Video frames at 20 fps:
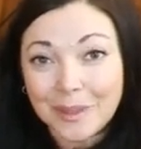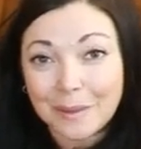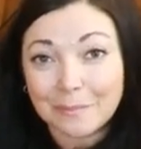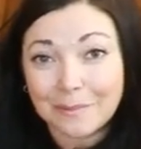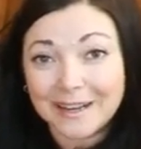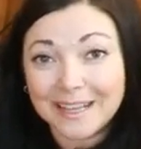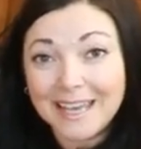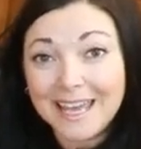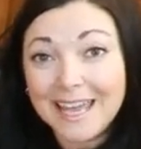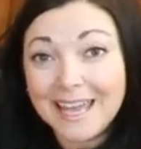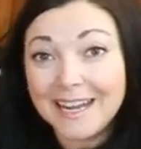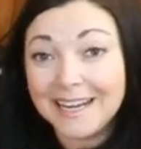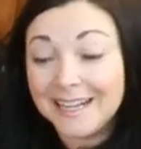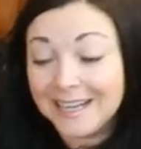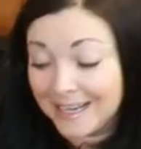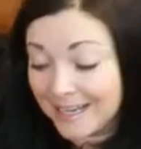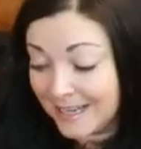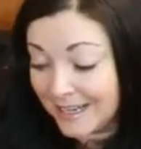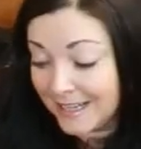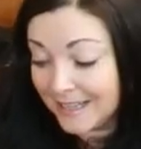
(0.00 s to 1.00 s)
But
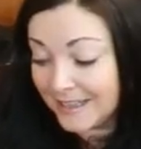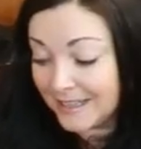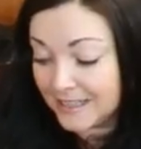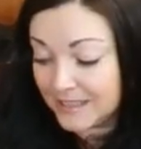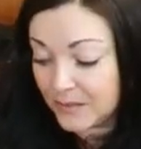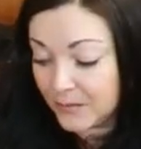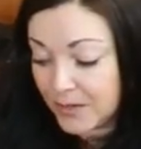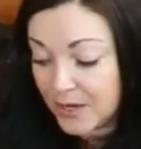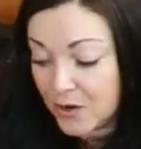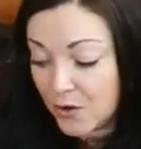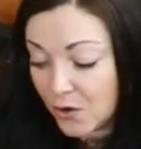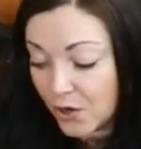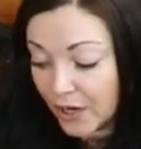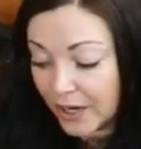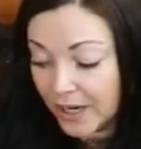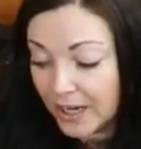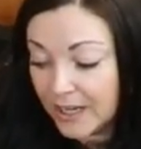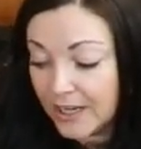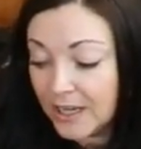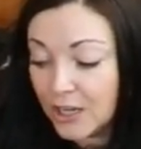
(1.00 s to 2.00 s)
again, this three
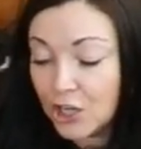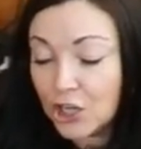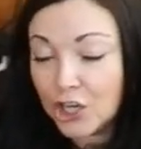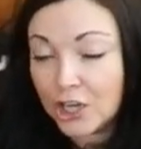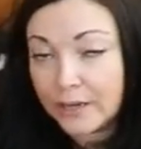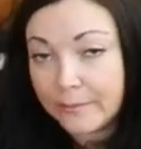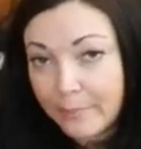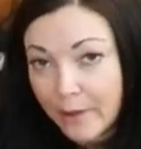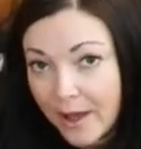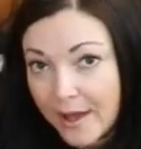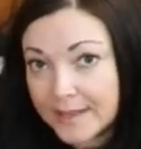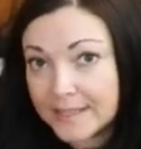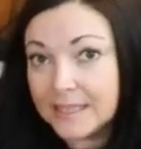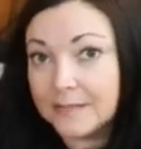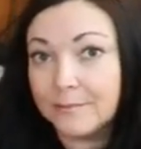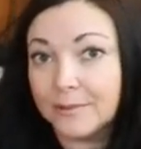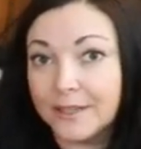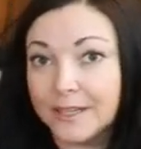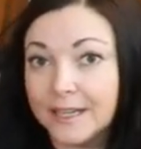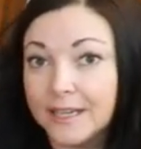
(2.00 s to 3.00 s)
cord could
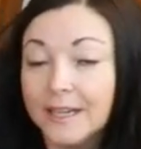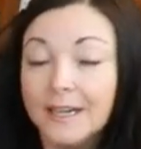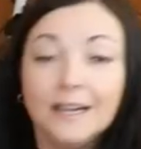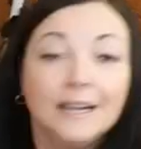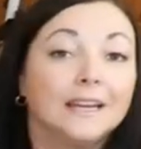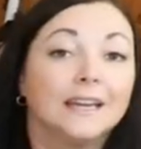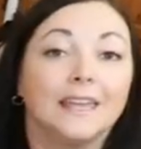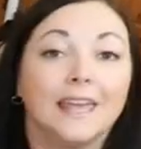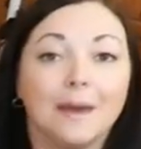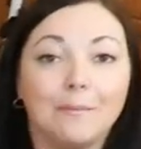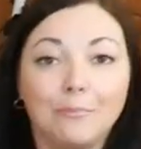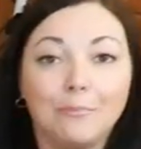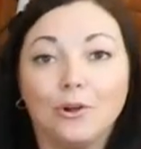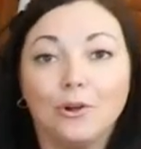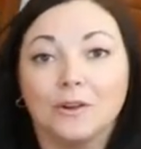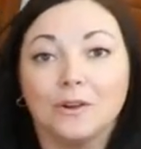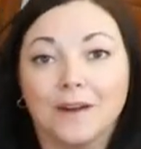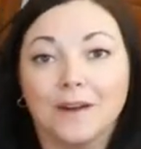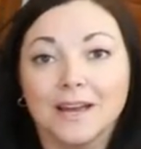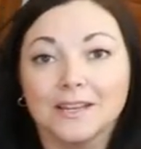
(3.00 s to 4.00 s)
possibly get
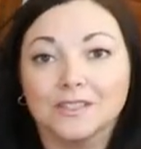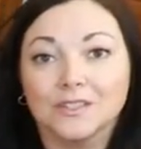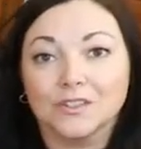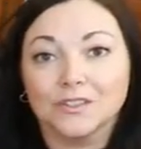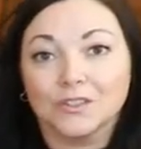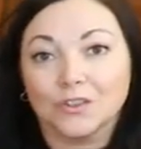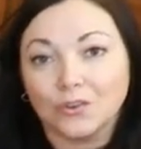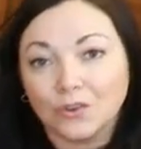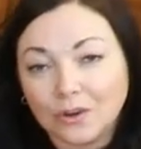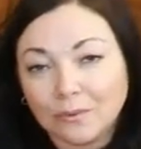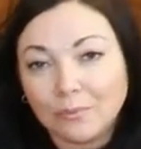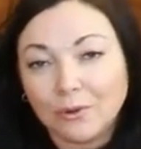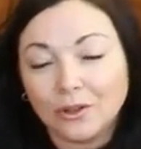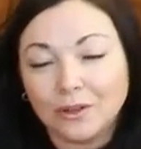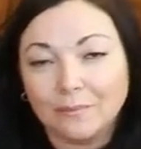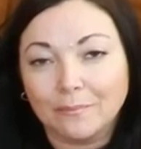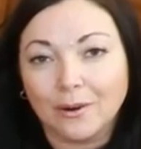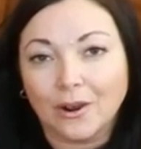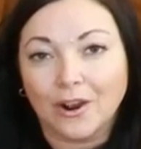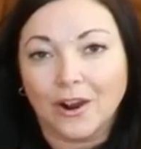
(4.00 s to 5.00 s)
pulley risers or a
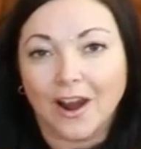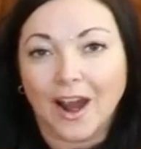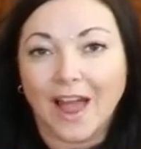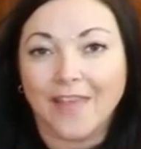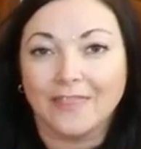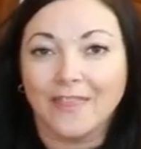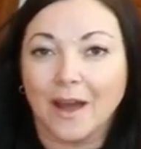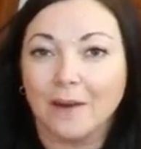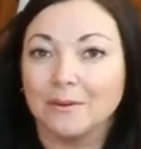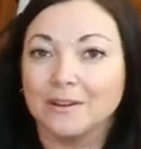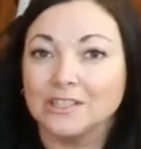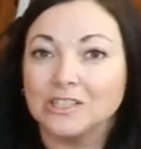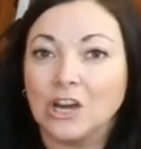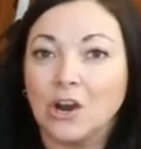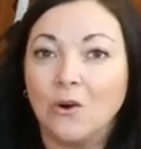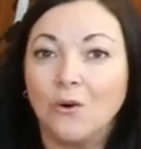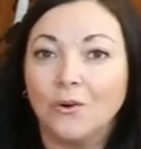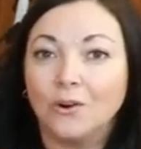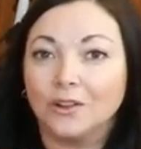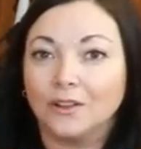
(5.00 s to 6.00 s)
pull-up bar and that would
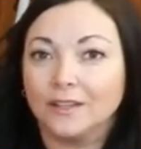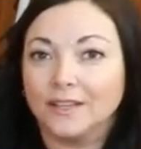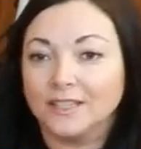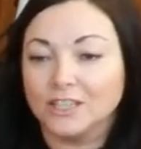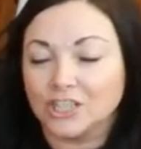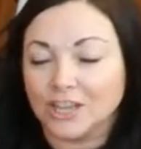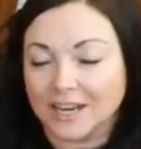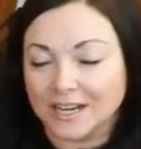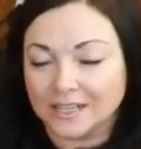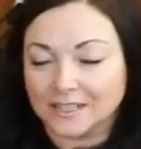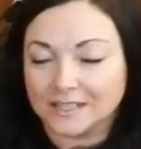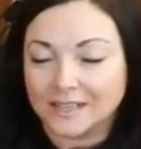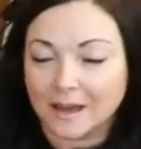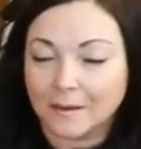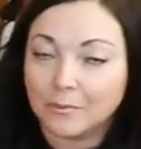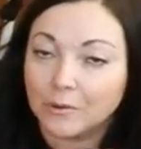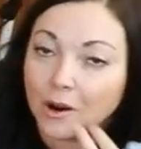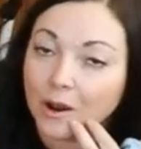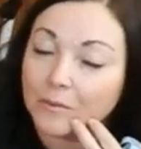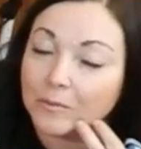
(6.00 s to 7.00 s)
totally change
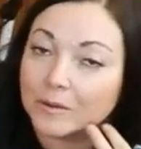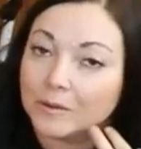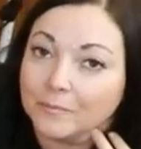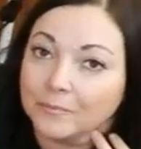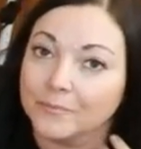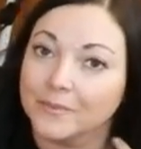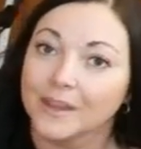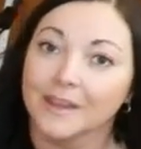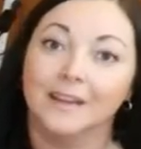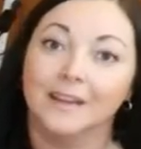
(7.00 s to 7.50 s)
that problem.